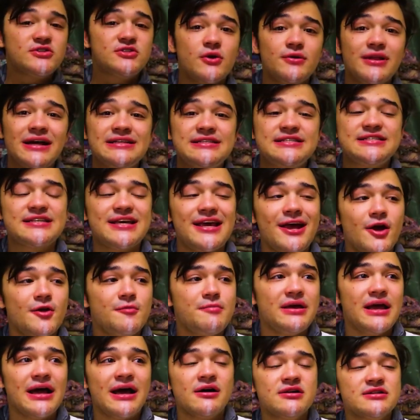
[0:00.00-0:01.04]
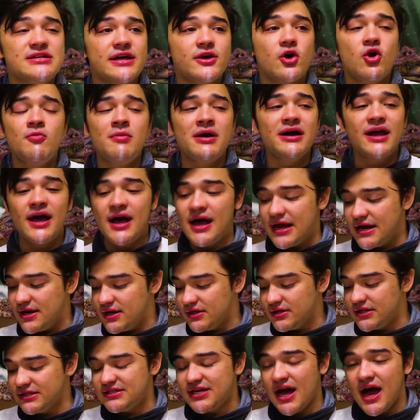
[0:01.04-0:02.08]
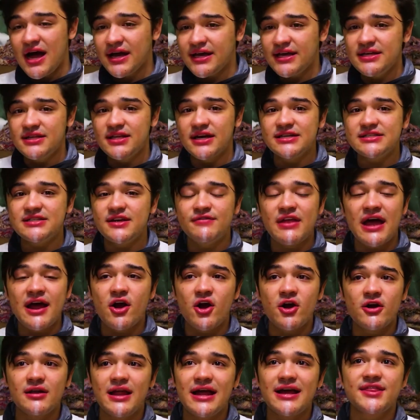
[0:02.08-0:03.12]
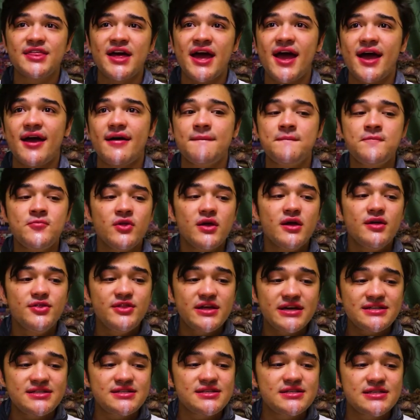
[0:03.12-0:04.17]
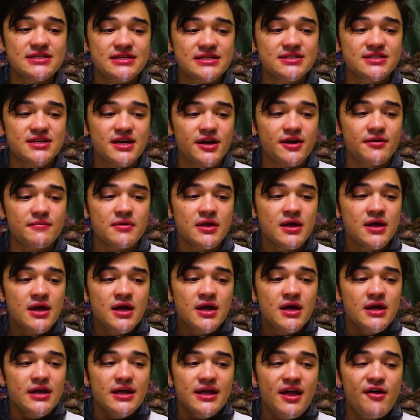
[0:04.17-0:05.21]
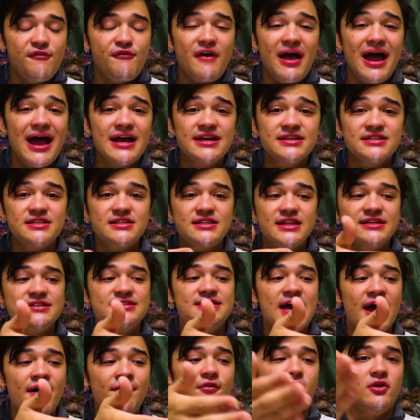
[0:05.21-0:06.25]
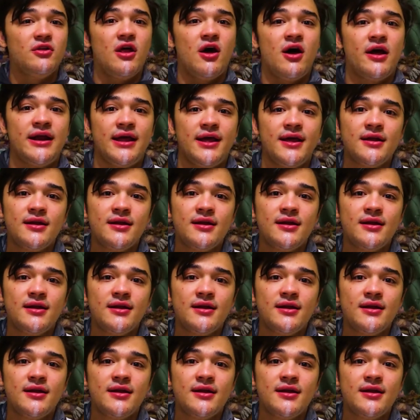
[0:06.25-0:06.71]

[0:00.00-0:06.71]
So that scared me. I was like, oh my god, the Taki dust, if that hurt like that, this is gonna, if it has the devil on